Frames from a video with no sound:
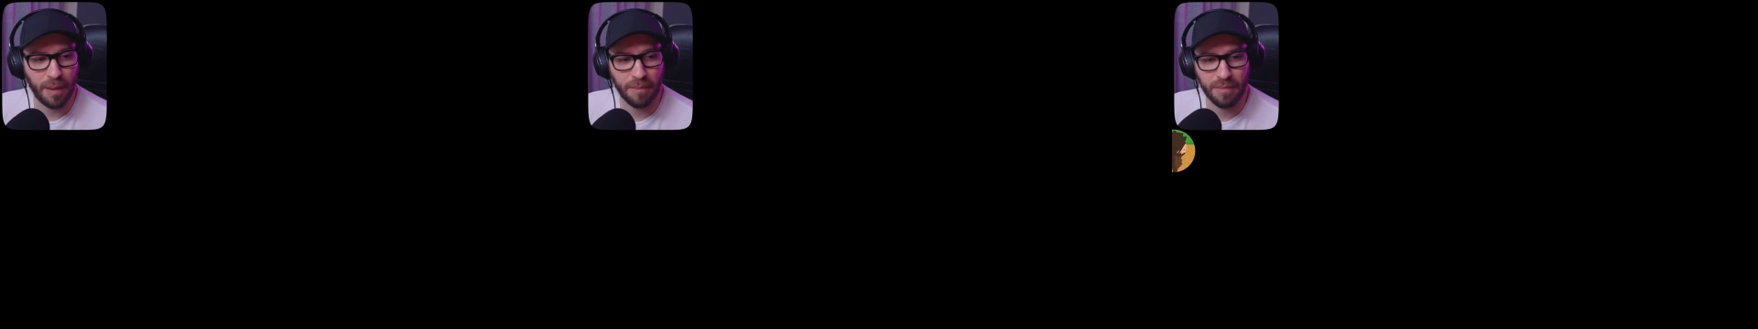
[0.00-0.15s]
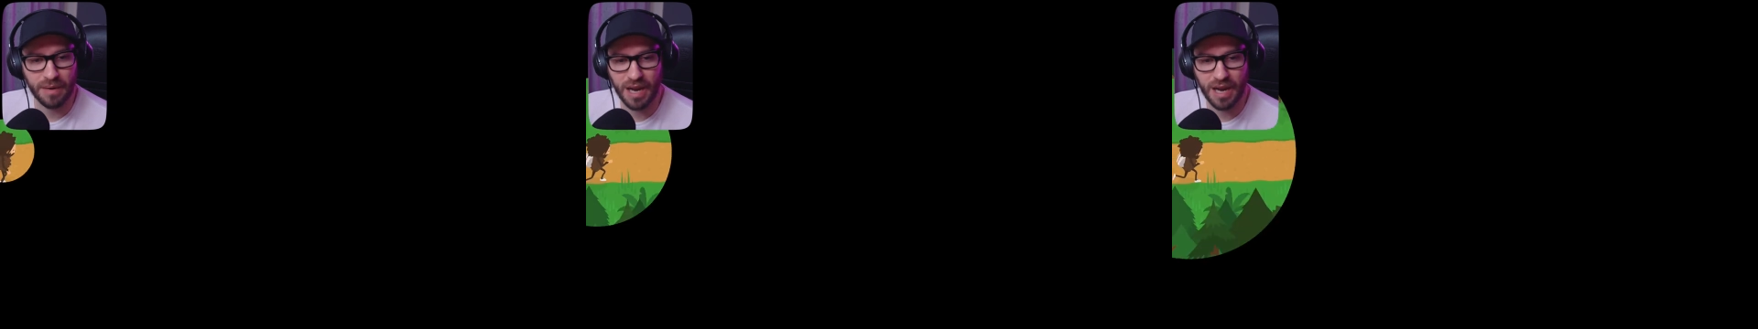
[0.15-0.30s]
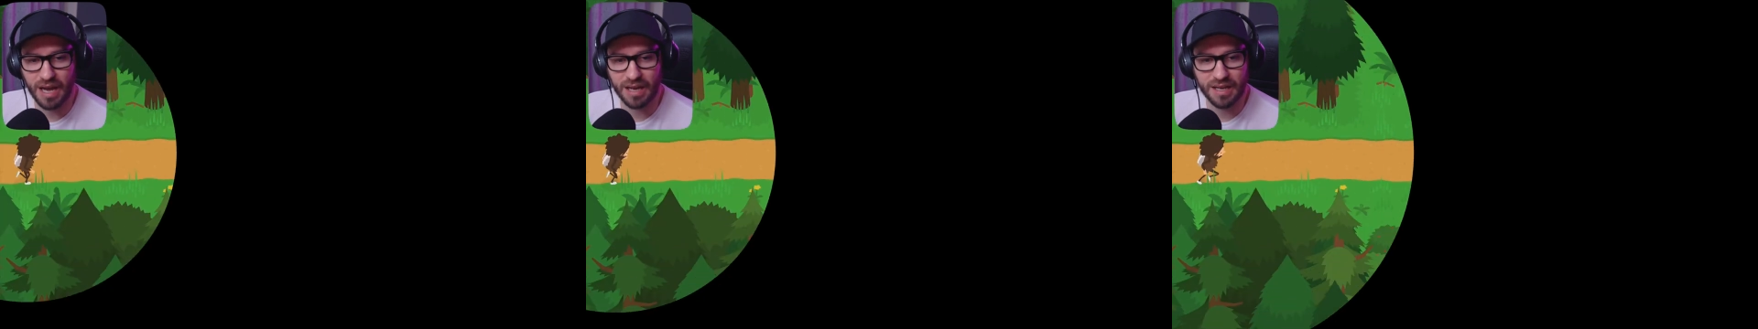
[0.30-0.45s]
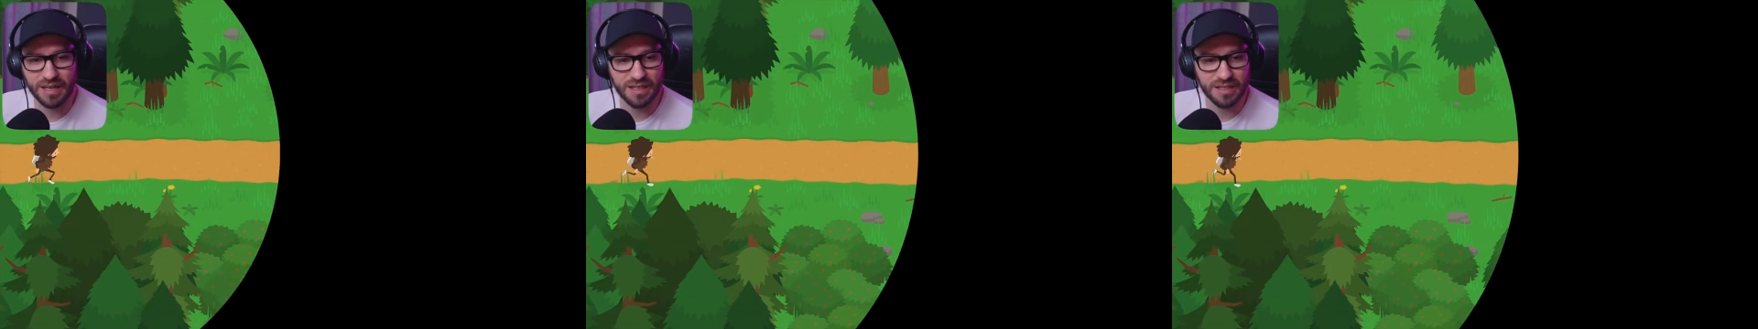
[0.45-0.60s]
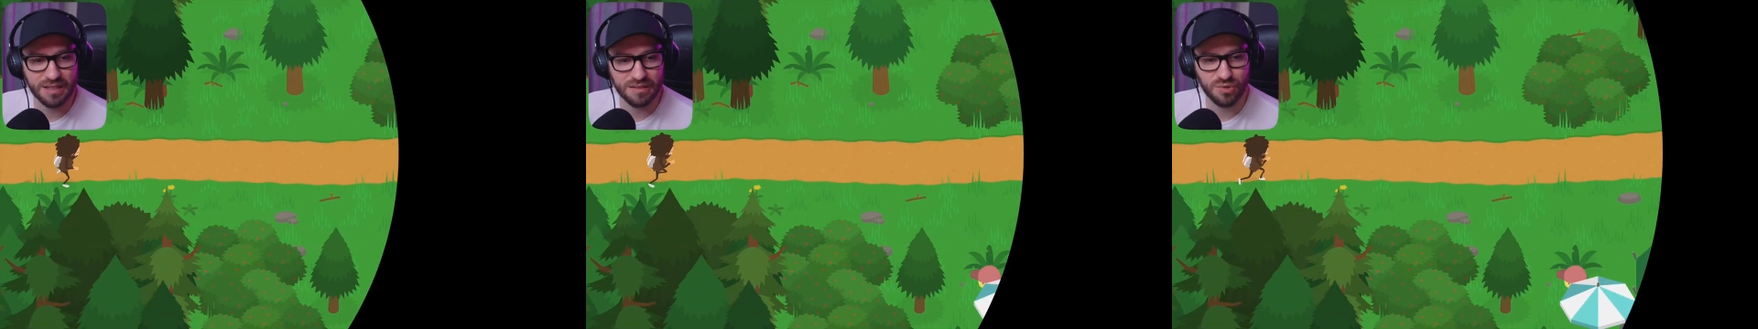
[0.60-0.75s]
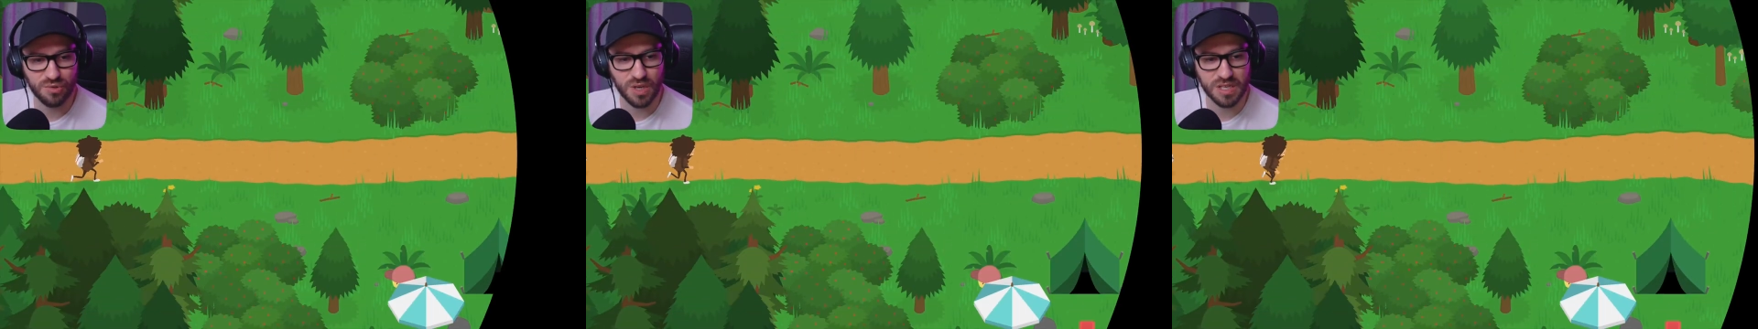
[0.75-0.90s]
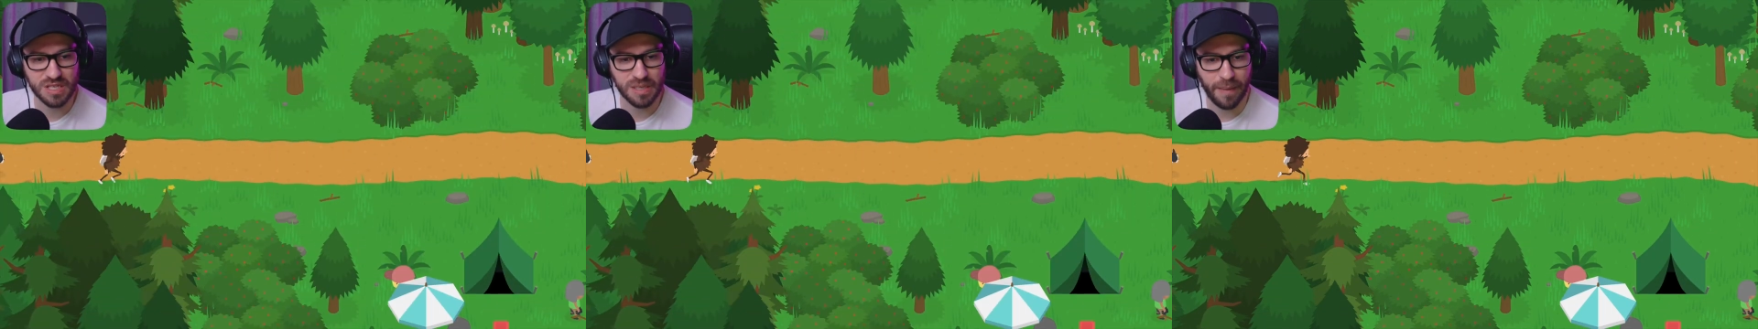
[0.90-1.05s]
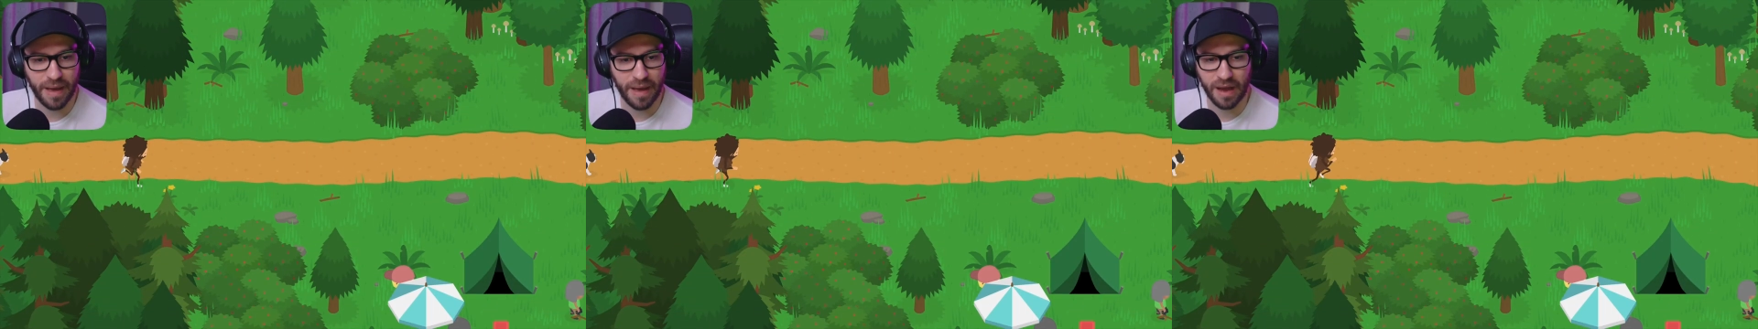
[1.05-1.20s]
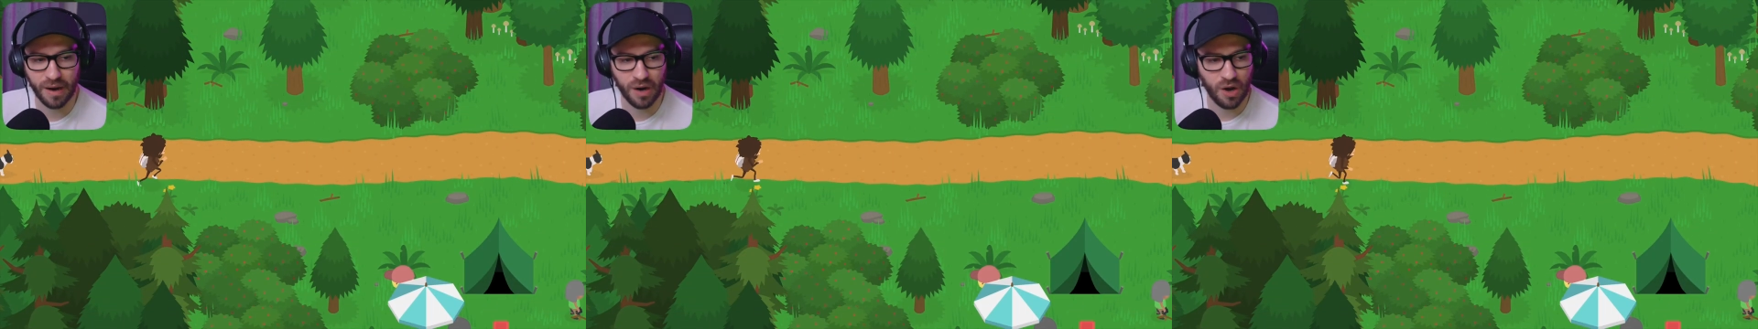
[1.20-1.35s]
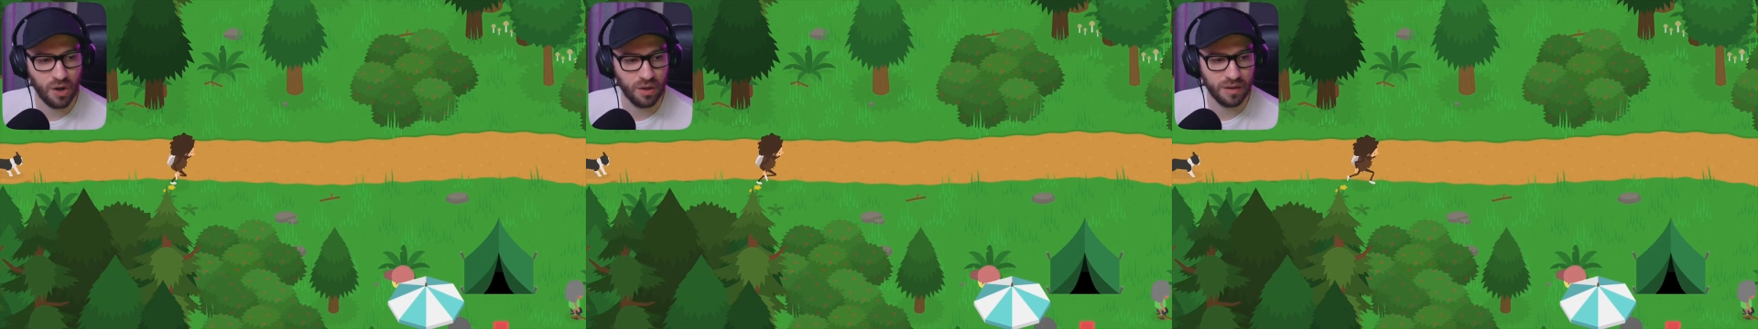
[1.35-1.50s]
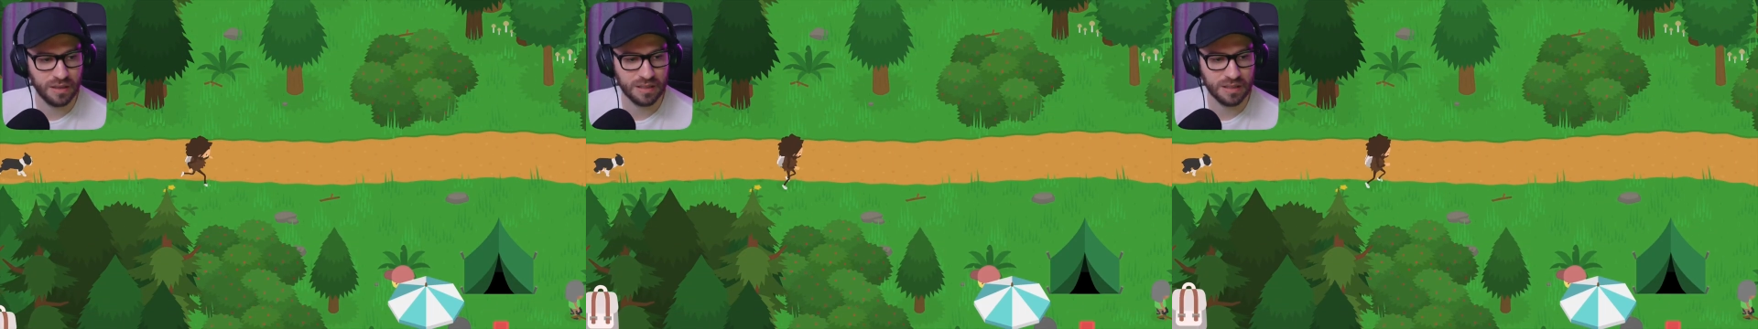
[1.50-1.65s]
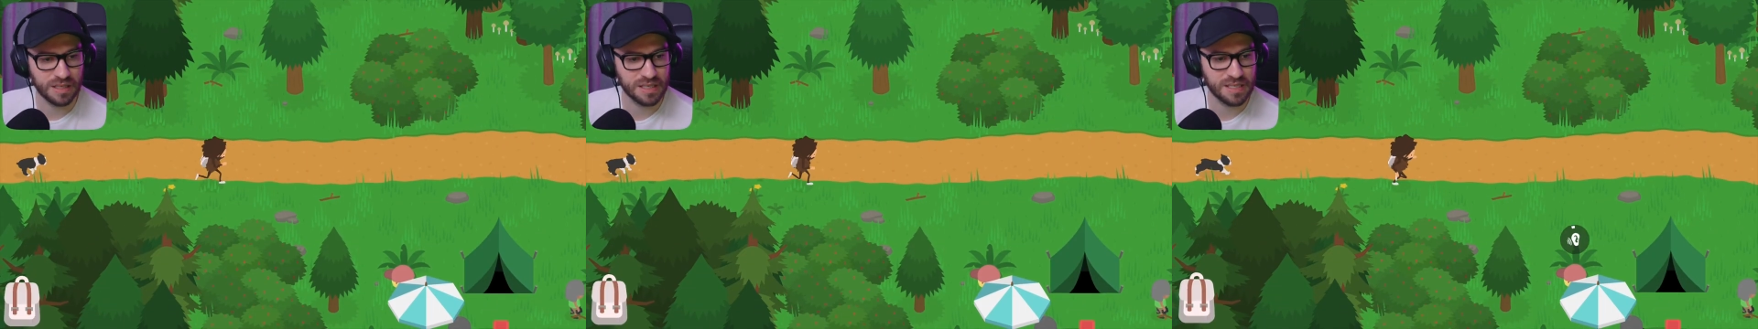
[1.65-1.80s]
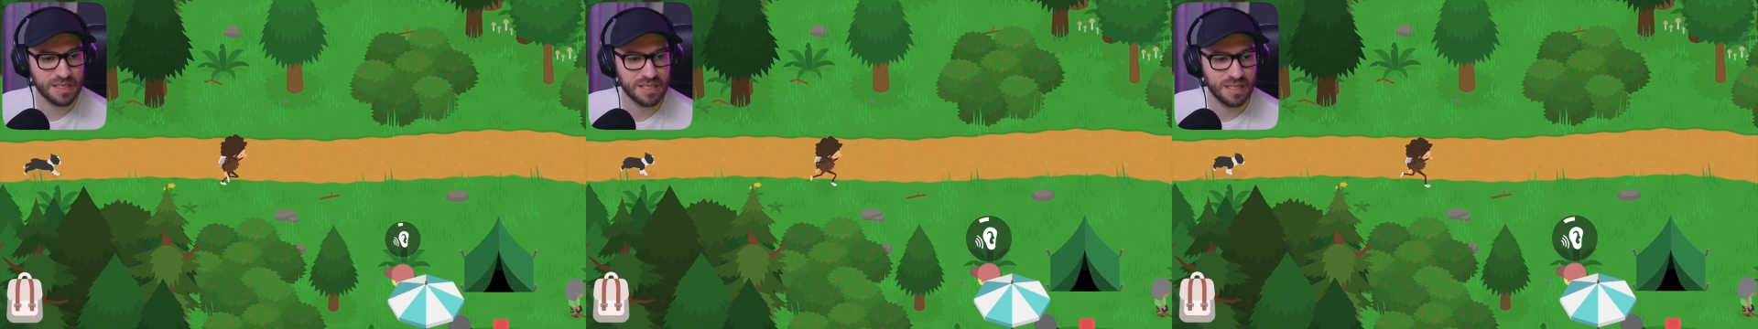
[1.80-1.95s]
I'm not gonna dress up at all in
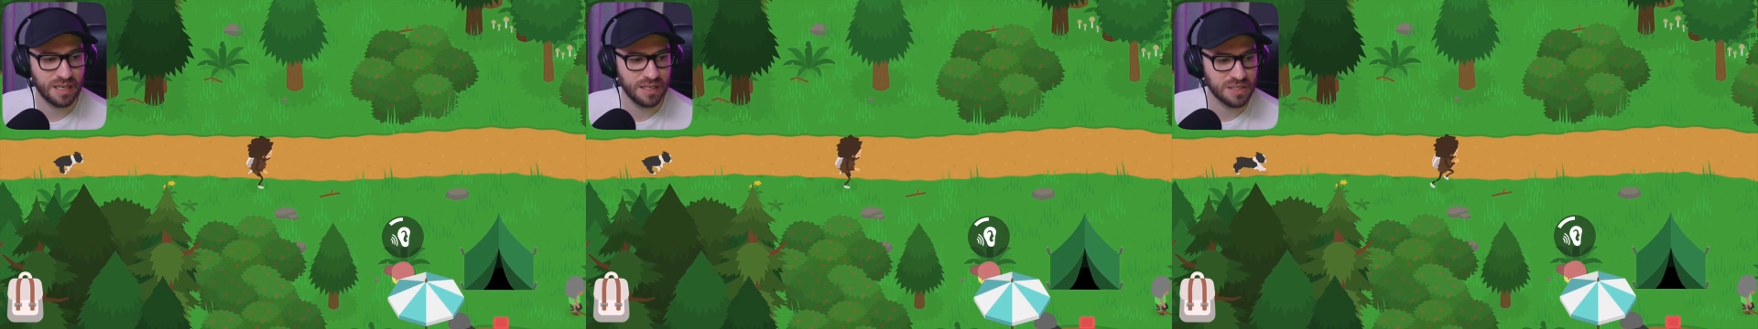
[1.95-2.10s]
this uh,